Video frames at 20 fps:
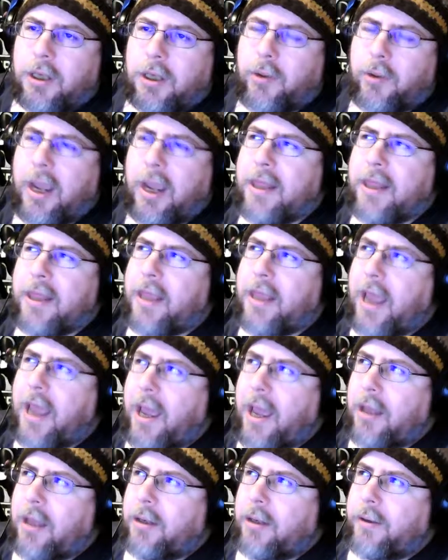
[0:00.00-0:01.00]
So I had
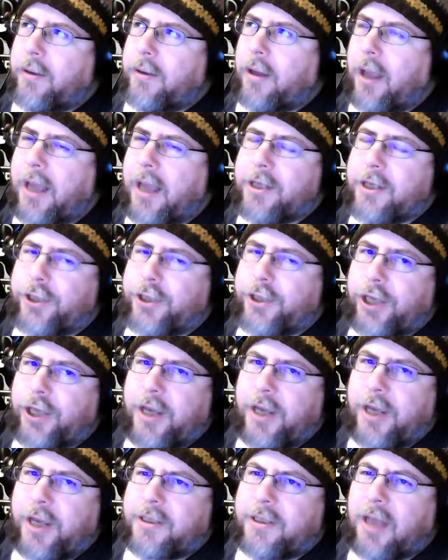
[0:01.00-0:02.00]
that. I had
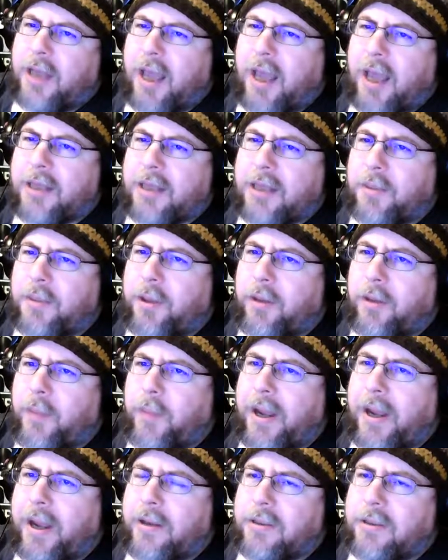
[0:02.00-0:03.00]
Jace. I had some other
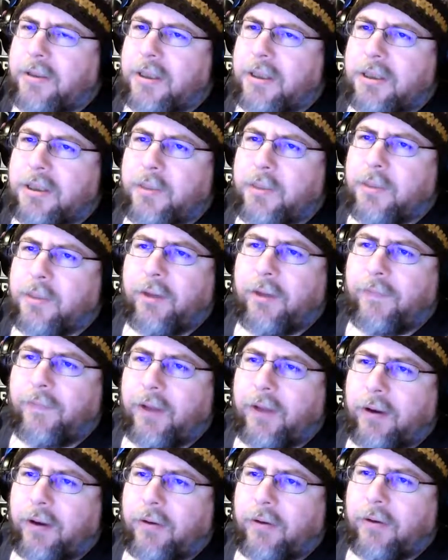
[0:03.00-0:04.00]
bounce and some other
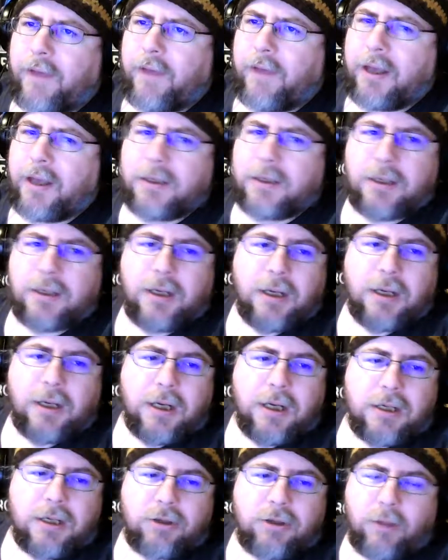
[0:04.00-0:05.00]
flicker effect.
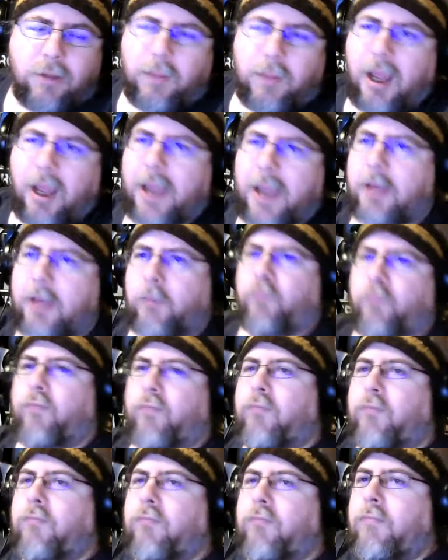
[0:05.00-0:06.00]
So I'm like,
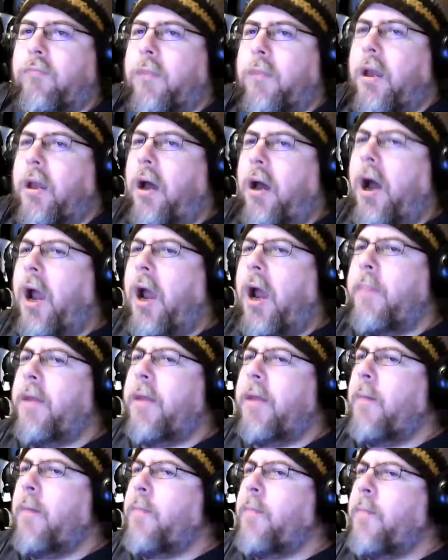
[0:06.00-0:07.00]
I'm
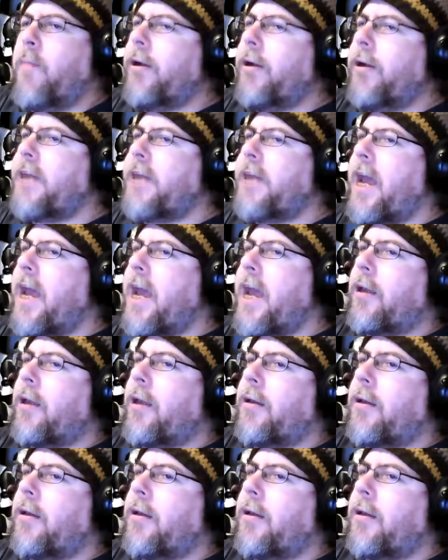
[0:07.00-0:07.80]
the mill deck.